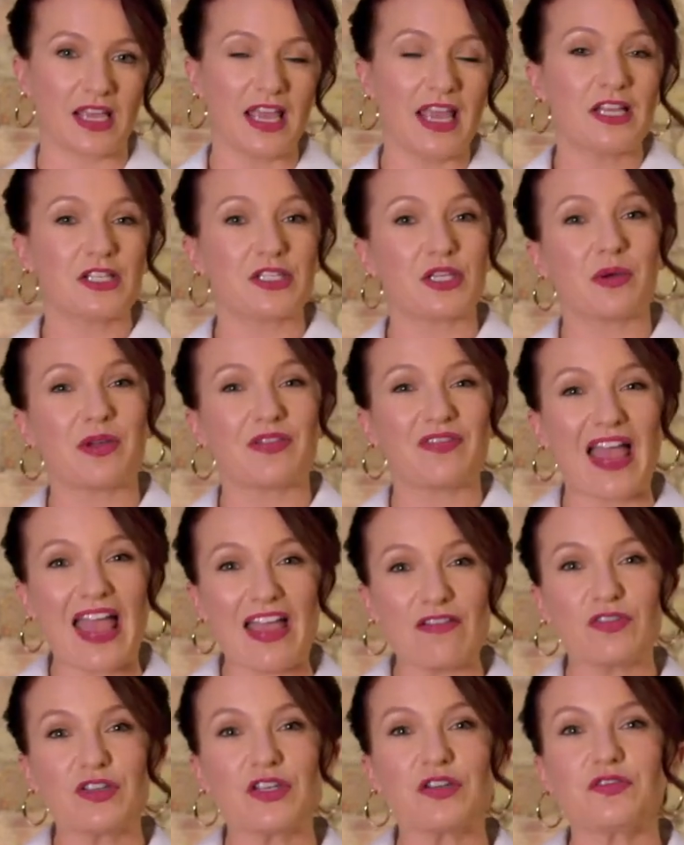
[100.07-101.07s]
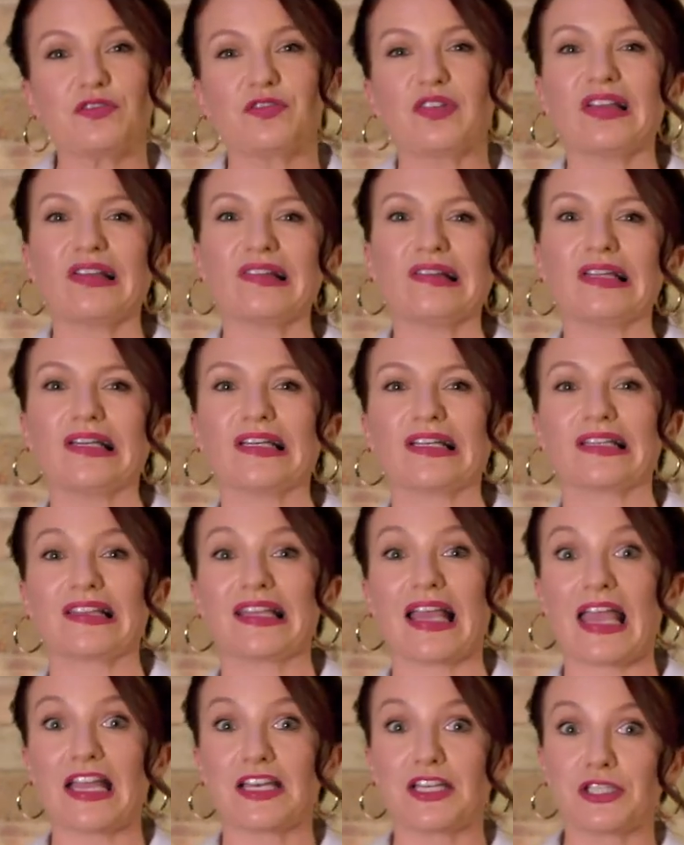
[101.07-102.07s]
So if ever you feel like
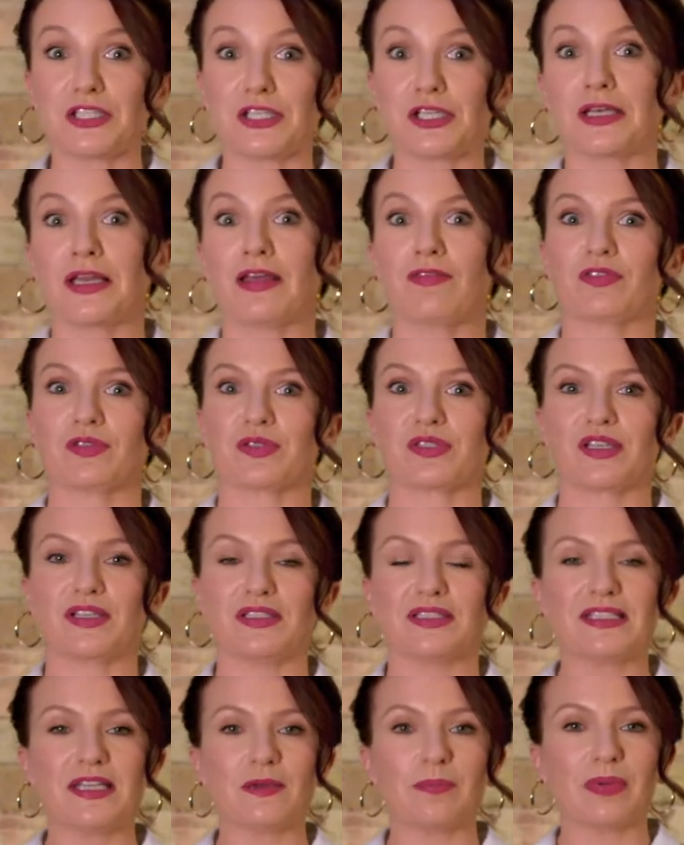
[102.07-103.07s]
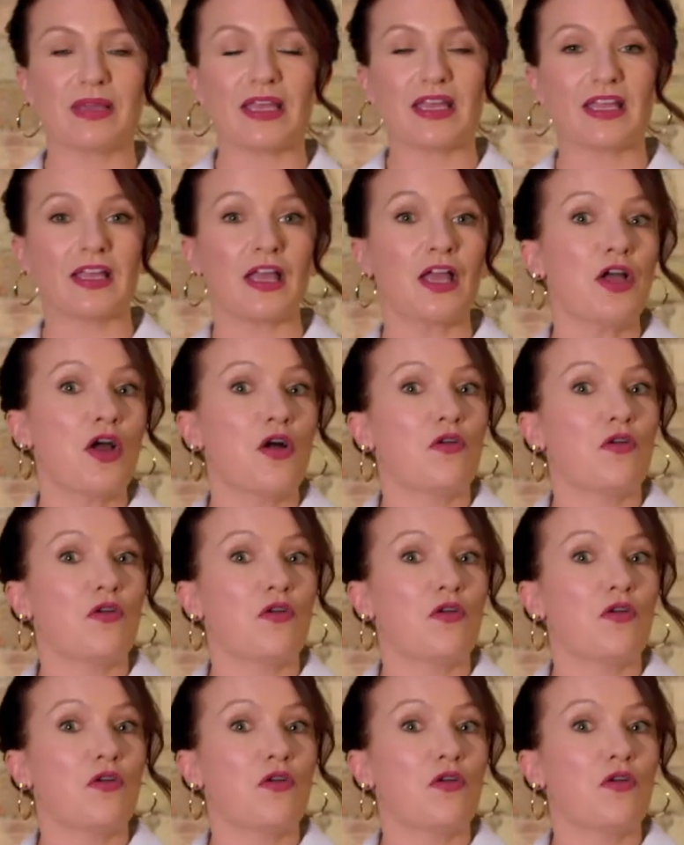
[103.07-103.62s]
the energy levels are dipping,